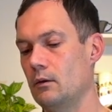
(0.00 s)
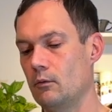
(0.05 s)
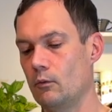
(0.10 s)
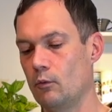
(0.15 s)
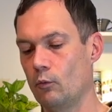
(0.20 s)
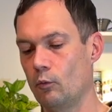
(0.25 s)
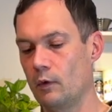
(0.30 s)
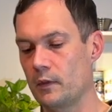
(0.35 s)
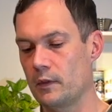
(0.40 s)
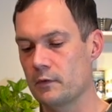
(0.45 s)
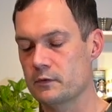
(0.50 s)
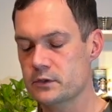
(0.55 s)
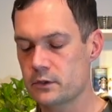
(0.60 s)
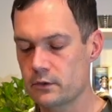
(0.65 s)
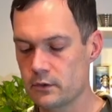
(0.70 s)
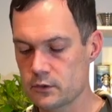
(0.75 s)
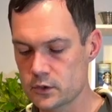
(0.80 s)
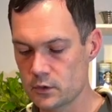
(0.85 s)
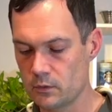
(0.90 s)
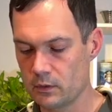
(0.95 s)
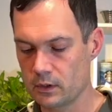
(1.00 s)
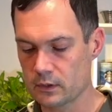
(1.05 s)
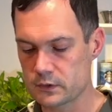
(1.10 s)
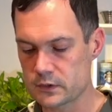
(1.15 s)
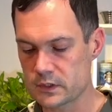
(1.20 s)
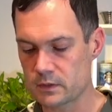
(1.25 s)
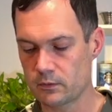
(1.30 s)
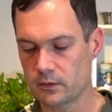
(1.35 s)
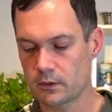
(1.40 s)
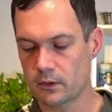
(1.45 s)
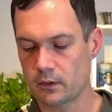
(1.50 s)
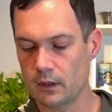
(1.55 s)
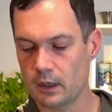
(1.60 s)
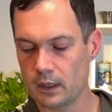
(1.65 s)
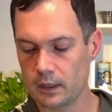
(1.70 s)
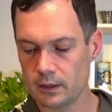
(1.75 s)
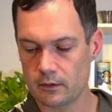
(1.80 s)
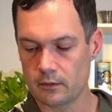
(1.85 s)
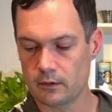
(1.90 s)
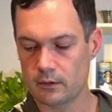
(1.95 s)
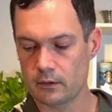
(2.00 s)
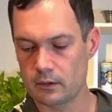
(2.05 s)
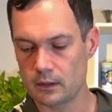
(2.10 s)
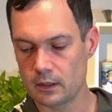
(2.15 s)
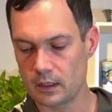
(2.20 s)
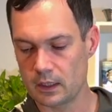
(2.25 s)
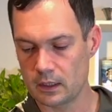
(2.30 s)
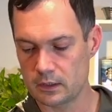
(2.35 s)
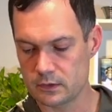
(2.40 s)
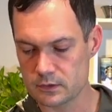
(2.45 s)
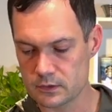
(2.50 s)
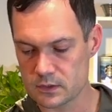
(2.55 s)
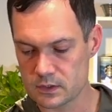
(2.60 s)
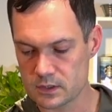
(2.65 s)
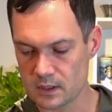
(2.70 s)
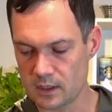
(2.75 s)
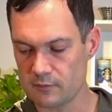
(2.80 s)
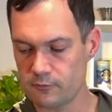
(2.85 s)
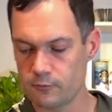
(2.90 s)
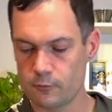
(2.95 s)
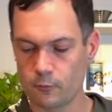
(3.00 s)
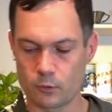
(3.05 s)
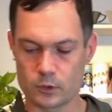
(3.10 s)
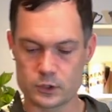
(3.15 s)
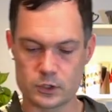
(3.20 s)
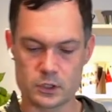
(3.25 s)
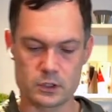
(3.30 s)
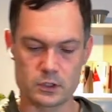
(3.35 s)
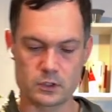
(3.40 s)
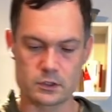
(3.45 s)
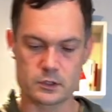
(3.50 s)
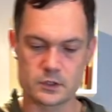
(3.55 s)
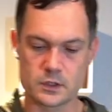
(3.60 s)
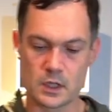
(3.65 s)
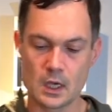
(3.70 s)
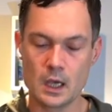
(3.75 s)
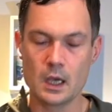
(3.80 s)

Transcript: what they've started doing on some of their higher end stuff, which is